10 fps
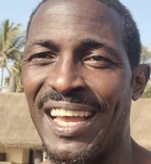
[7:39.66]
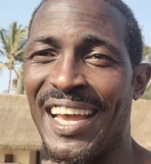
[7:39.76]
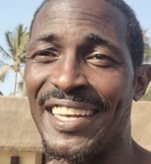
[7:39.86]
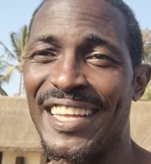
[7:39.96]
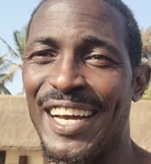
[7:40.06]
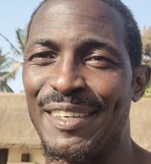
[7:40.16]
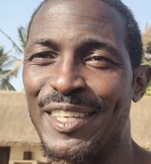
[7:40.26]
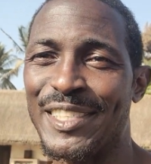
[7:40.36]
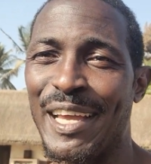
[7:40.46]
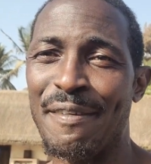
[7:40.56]
and uh,
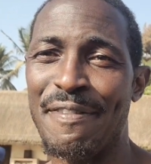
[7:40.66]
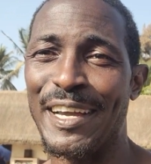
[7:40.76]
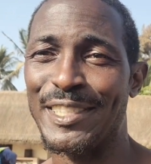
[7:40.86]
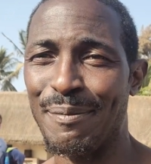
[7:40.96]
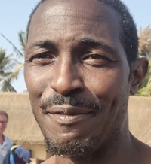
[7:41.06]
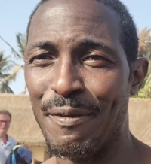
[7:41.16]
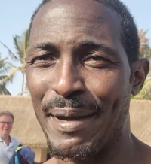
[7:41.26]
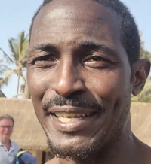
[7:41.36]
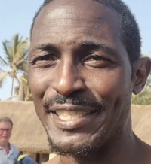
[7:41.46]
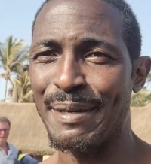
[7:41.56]
just got to find something for my
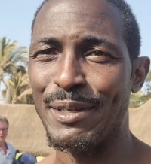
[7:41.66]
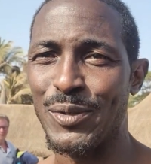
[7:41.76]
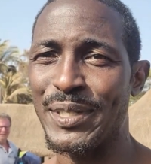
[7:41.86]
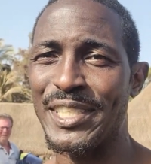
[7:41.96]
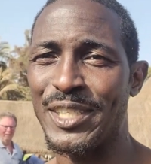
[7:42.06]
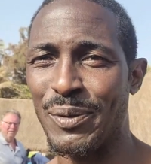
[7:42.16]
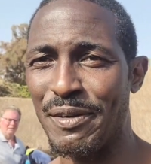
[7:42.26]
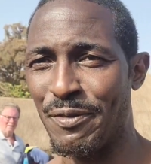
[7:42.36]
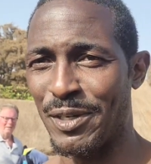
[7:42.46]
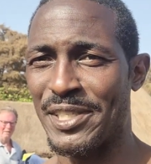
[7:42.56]
December twenty
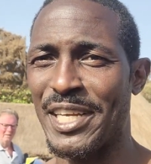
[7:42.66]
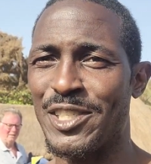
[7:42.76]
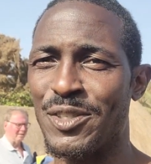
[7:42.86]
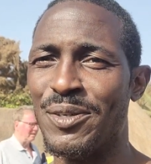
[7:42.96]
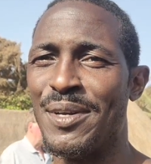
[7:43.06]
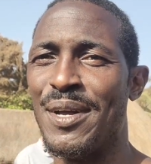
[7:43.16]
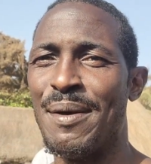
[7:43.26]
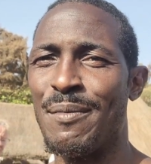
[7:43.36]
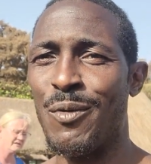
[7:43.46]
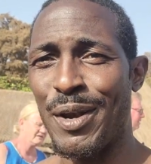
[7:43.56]
twenty-four schedule.
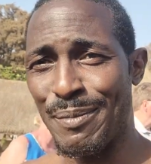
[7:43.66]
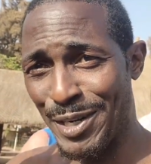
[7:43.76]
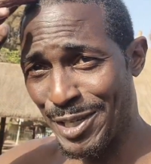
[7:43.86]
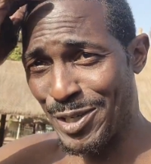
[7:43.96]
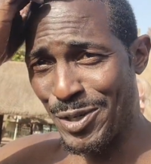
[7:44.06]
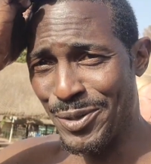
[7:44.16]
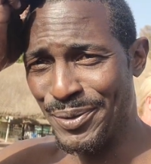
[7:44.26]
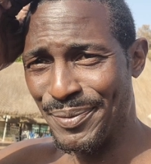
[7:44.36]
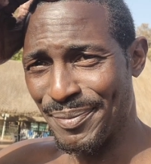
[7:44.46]
But what I'm gonna do,